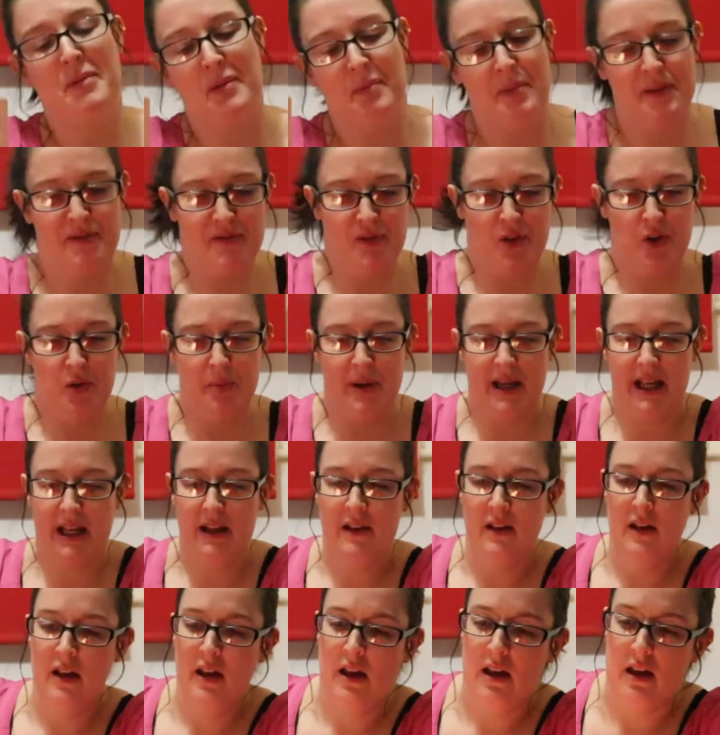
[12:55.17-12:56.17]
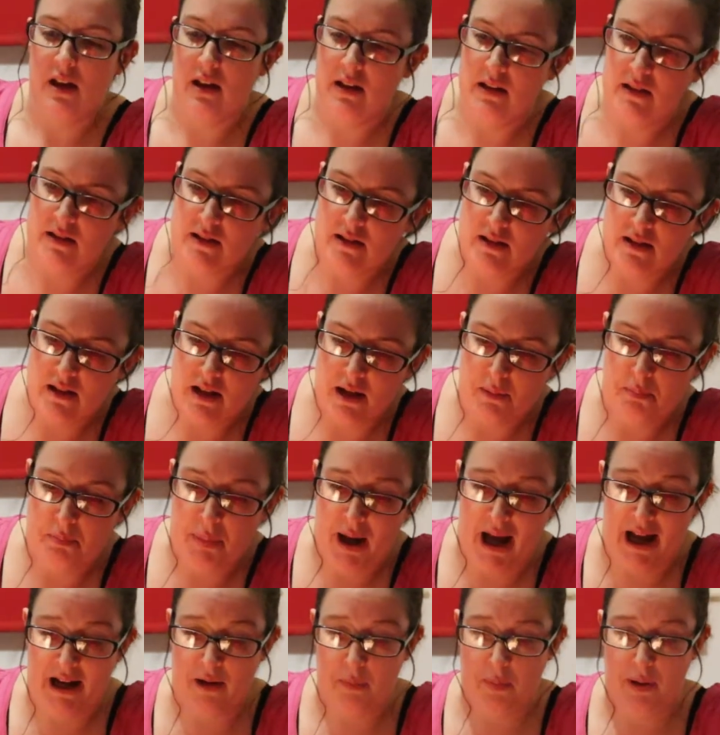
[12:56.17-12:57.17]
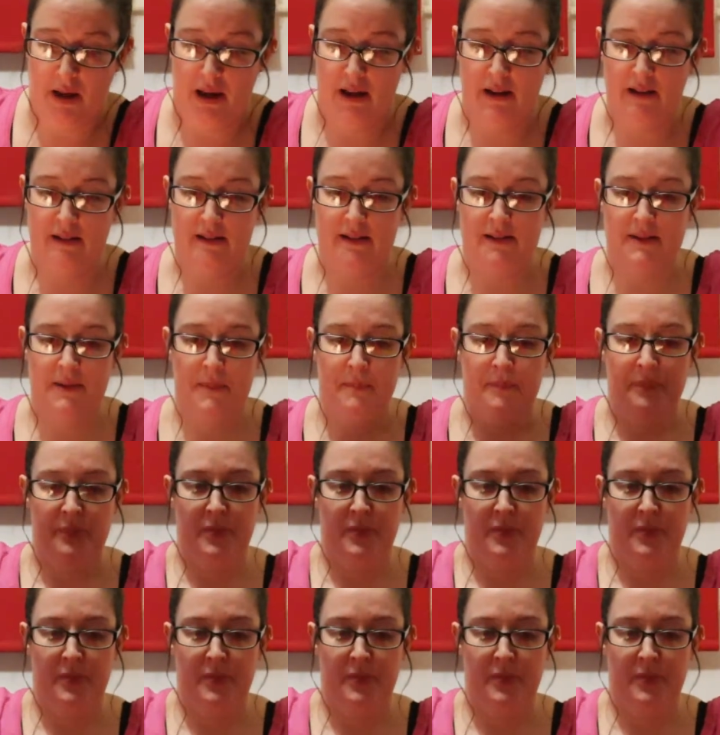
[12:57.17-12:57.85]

before me is the back piece,